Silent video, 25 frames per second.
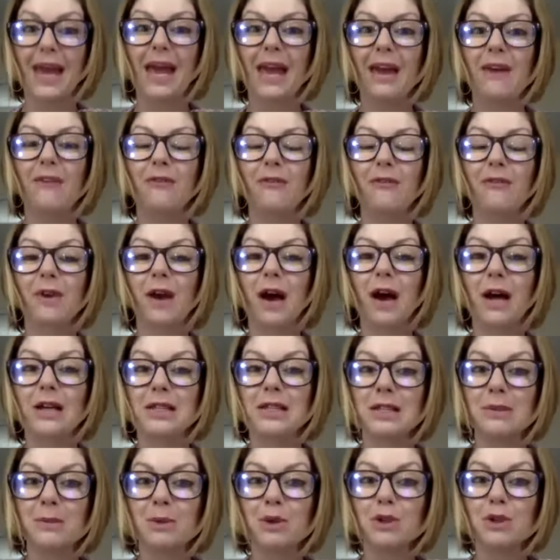If
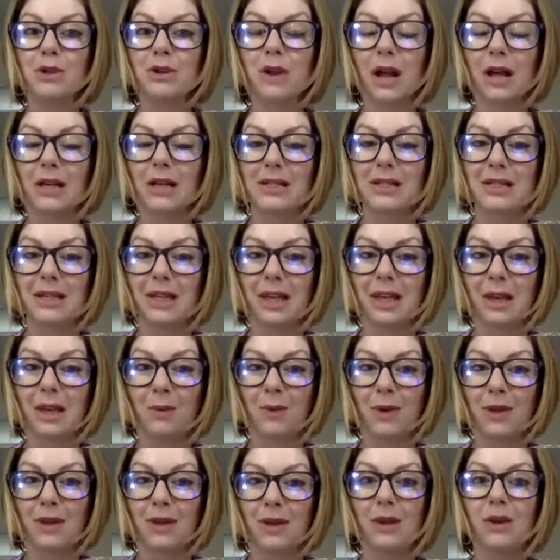customers are not sticking
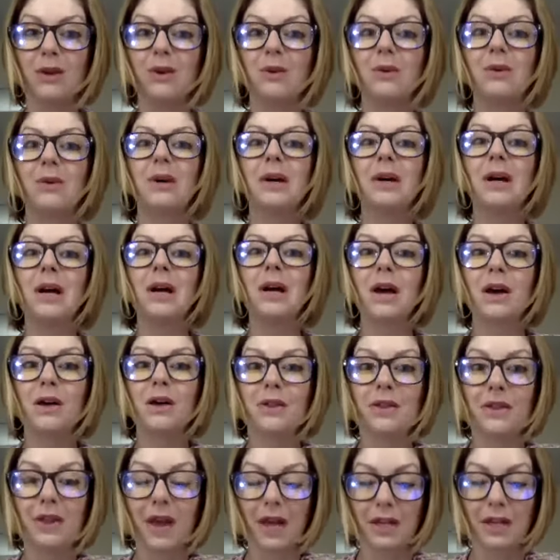with you,
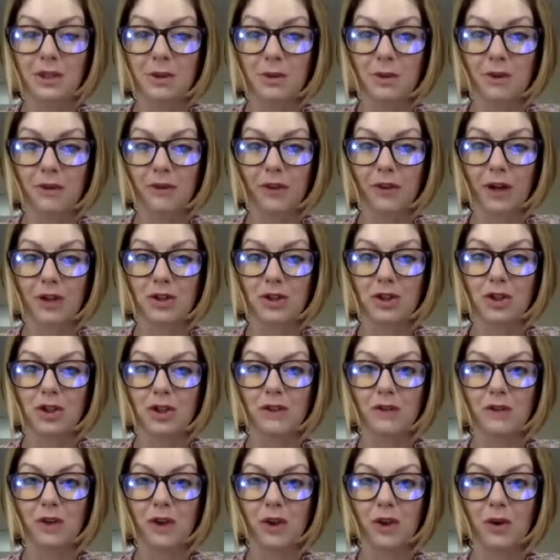that's a reflection
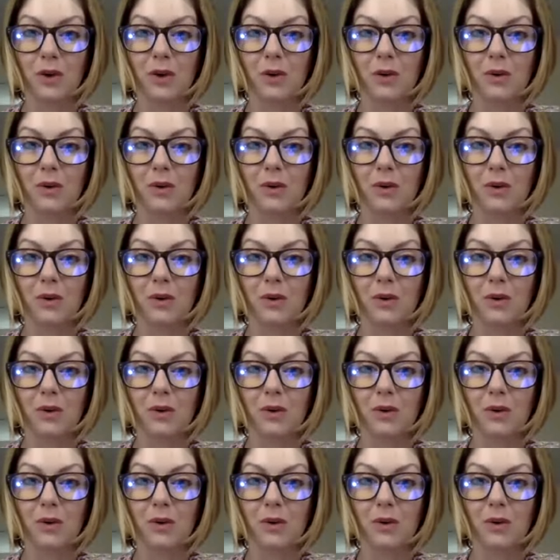of you.